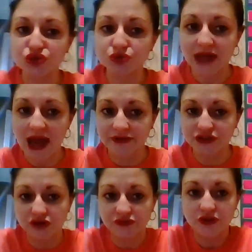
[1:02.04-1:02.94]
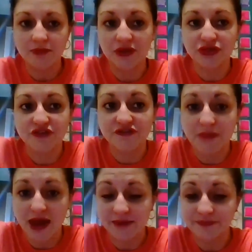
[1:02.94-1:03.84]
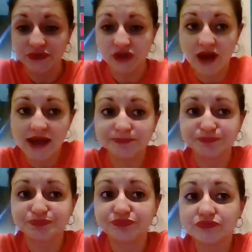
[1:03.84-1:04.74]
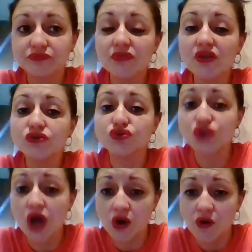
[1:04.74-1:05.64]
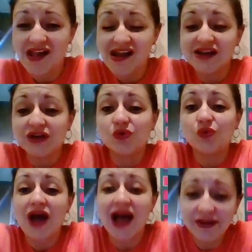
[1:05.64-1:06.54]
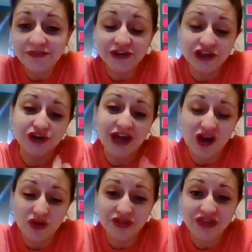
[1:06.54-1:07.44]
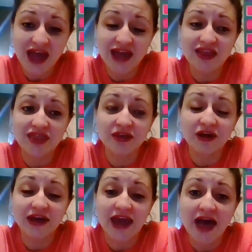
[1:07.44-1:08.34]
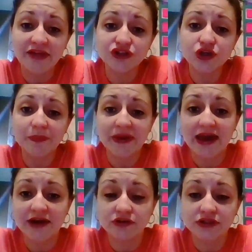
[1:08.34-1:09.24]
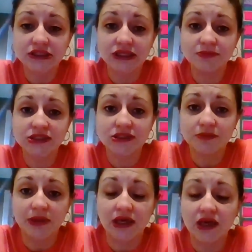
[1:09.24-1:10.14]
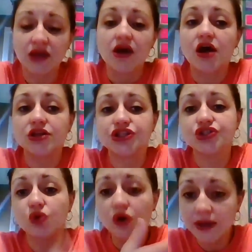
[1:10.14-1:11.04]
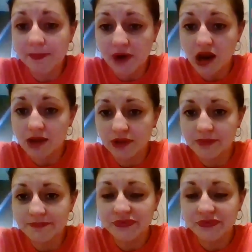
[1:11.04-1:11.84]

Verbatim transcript: new calendar for the month of May, right? So I figured out that the calendar pattern seems to be a story problem